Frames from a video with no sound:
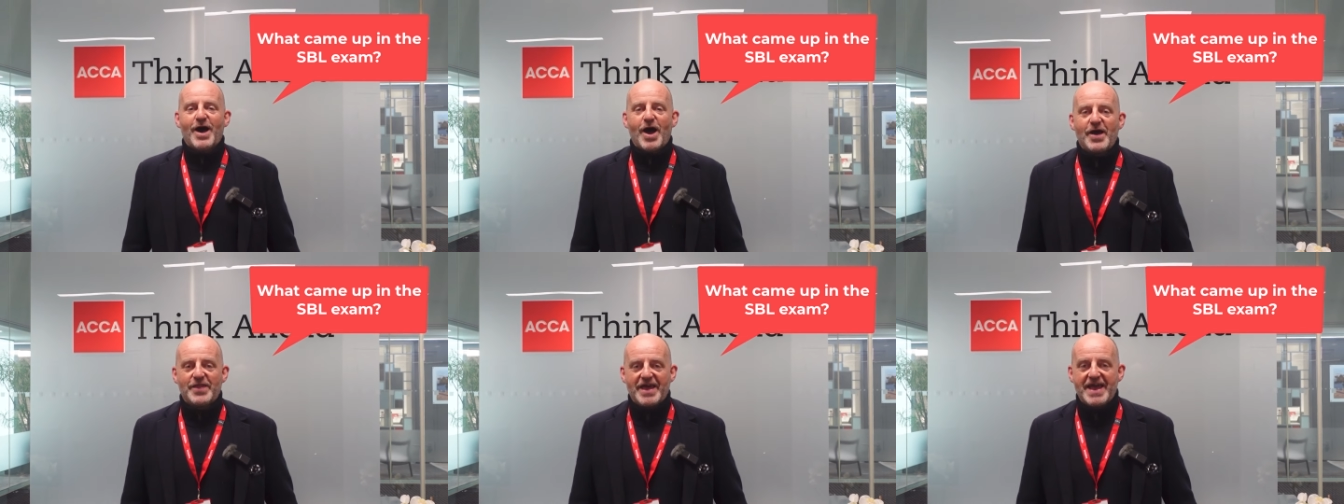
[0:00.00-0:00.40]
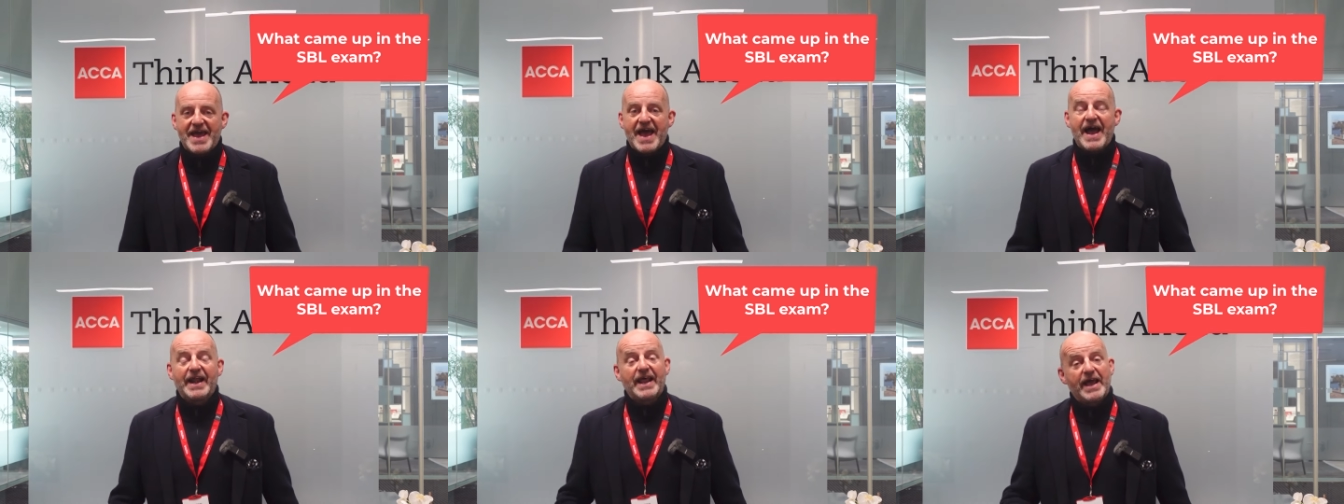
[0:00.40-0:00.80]
Hi
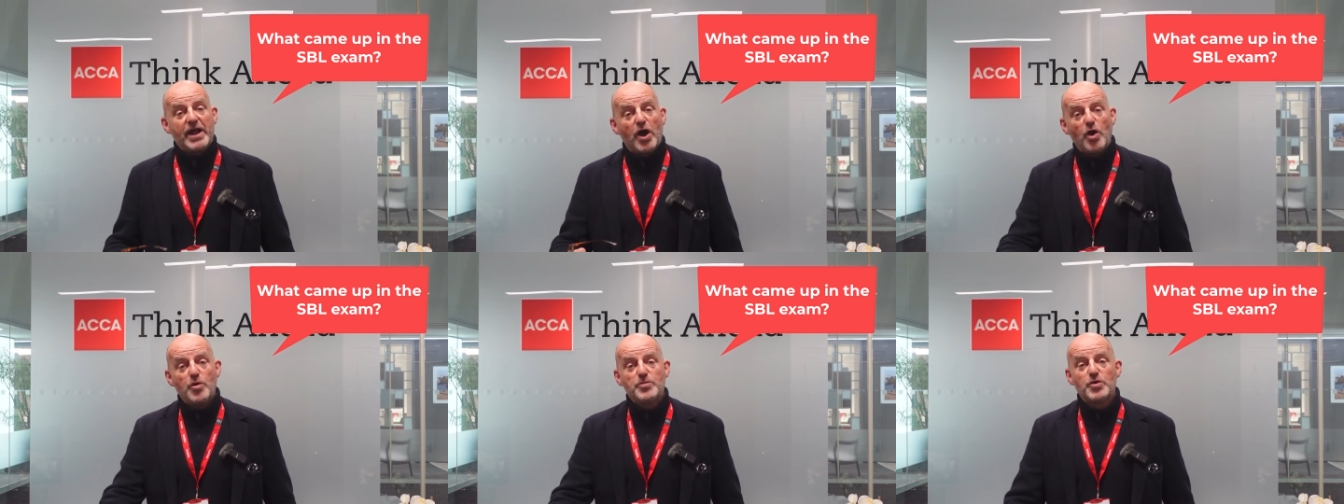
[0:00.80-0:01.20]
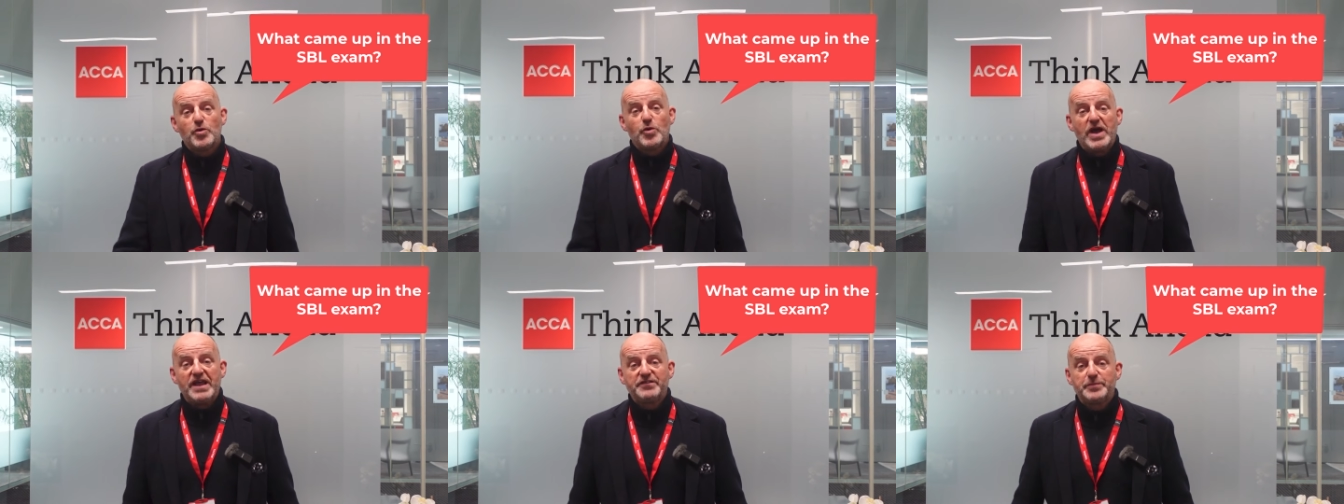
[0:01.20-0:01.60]
there, and I hope
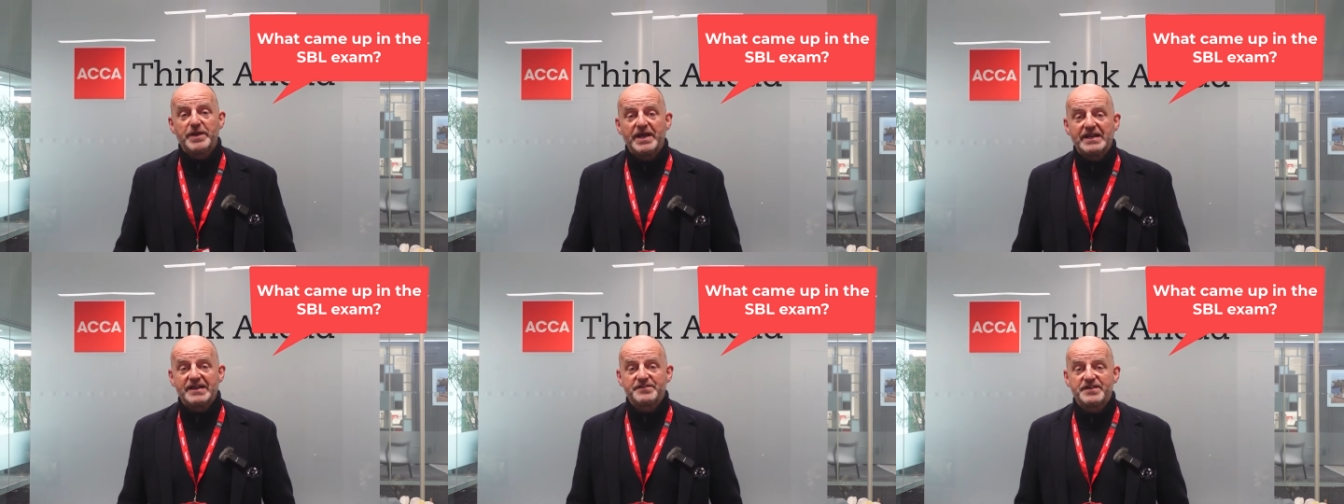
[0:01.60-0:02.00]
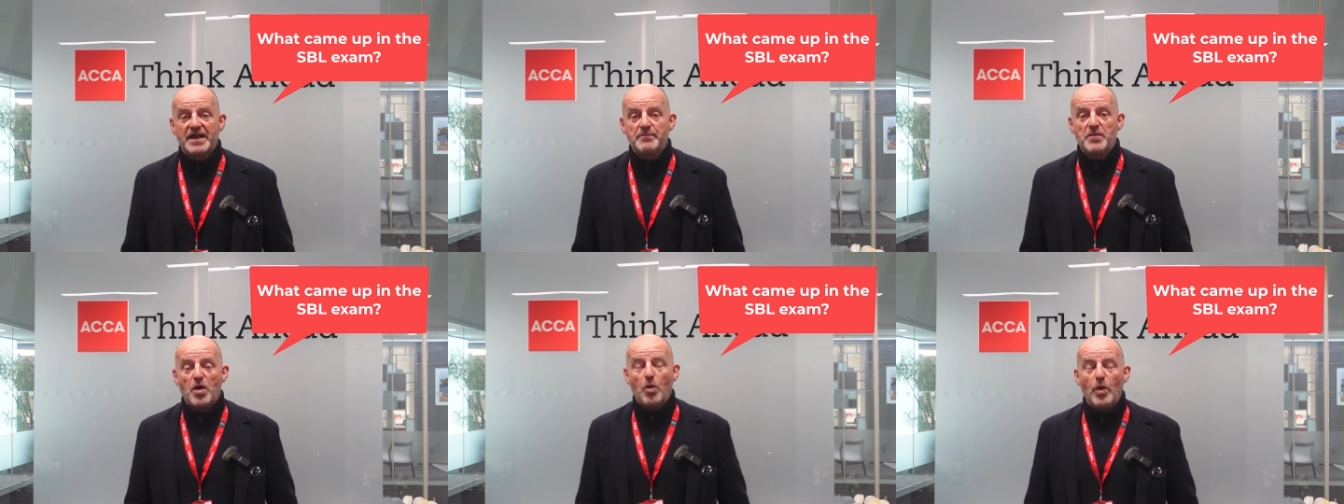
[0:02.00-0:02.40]
your SBL
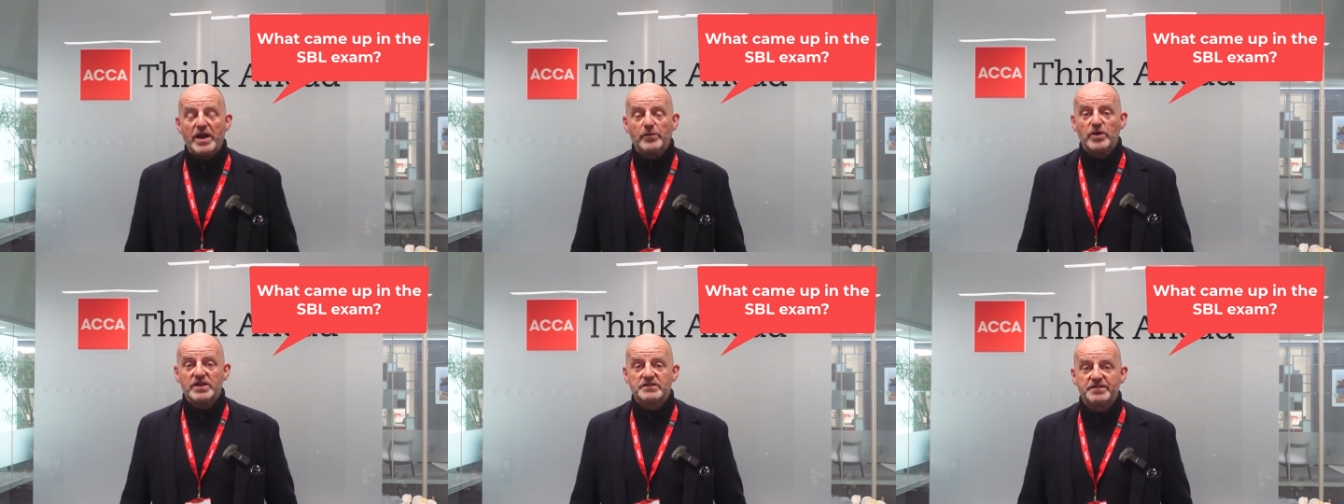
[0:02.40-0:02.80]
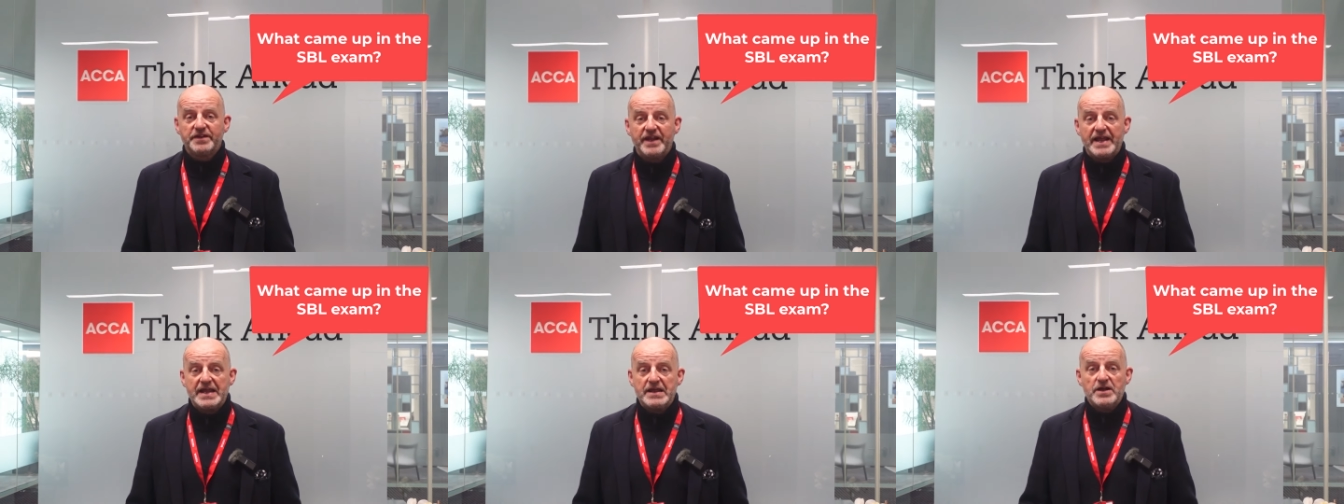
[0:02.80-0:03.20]
exam went well
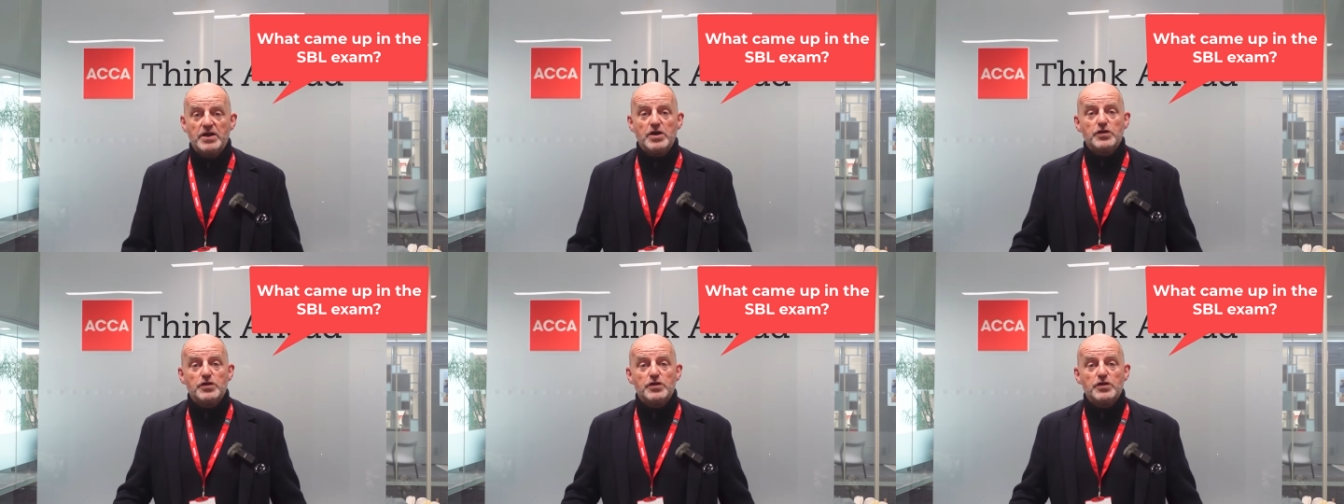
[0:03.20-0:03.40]
today.